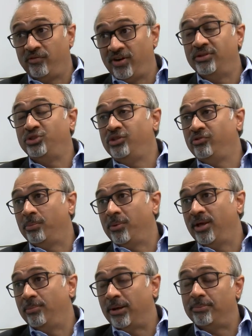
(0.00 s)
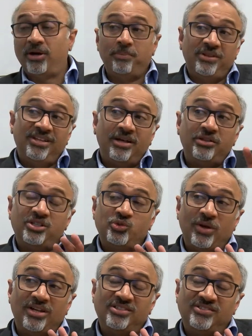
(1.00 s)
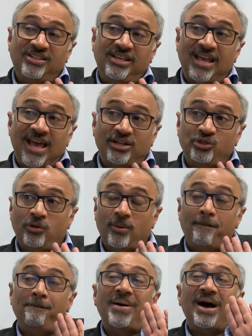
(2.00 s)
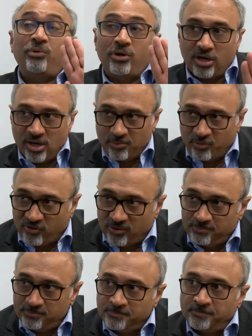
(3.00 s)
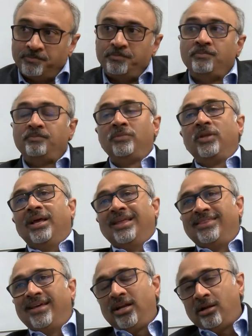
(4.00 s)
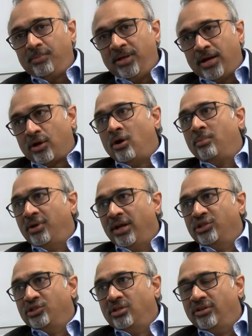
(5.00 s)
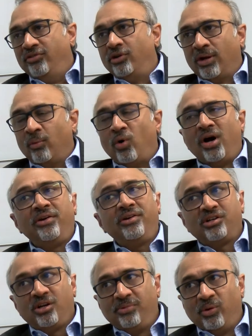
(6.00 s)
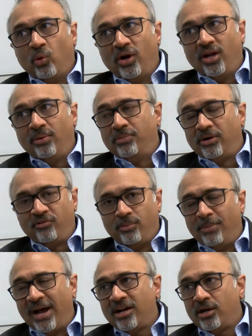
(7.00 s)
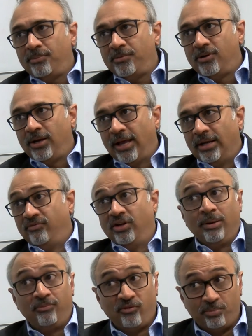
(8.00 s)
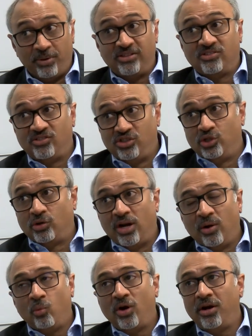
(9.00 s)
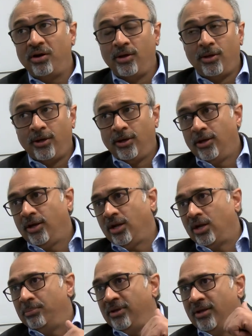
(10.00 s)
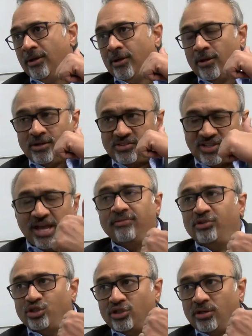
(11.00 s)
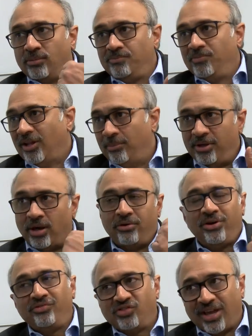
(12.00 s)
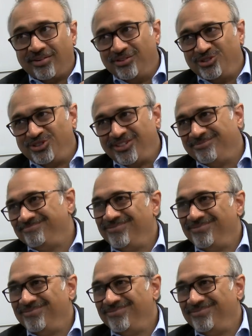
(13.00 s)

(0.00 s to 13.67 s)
5G will play a big part. But the other is, where does the actual power come from? And that'll be a combination. If you can wire it, it'll be wired. But for backup and for places that you can't wire, it'll be scavenging. It'll be RF scavenging.